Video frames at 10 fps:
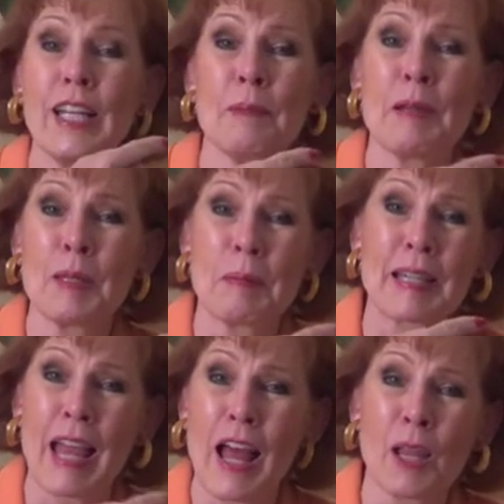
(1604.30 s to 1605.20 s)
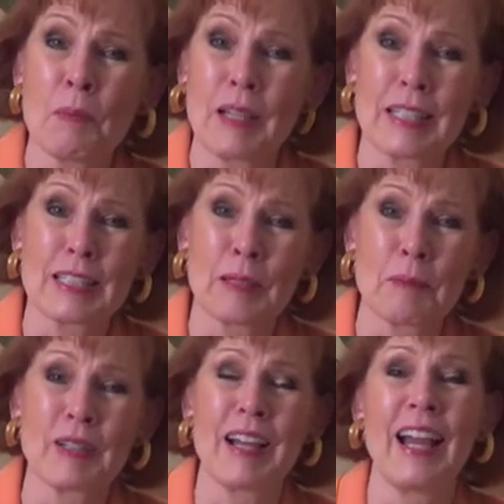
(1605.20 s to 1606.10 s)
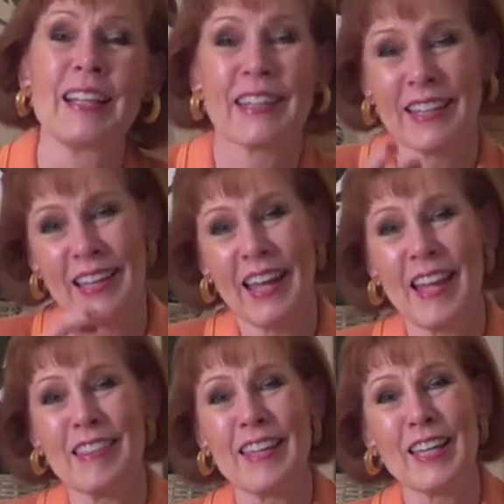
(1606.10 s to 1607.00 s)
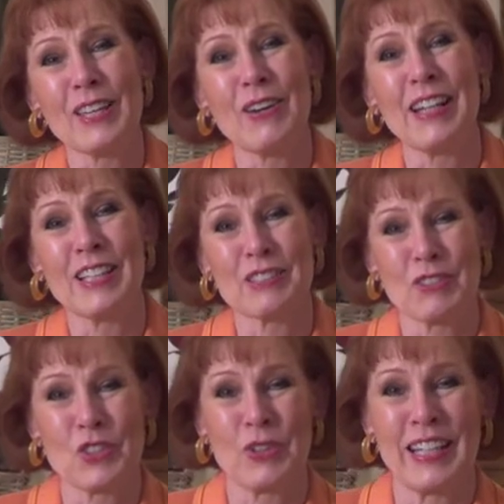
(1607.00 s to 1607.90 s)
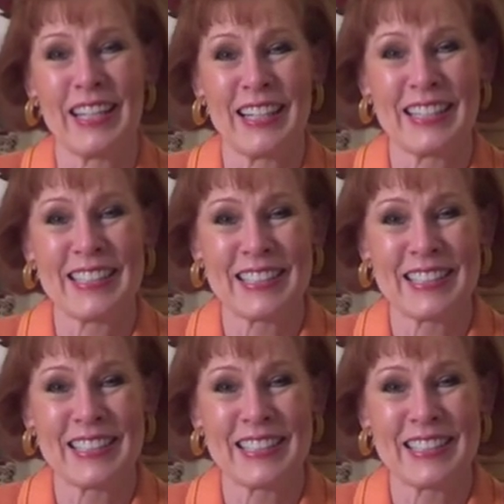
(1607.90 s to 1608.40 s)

him at the McCallum on December 9th. And thank you, audience, for joining us.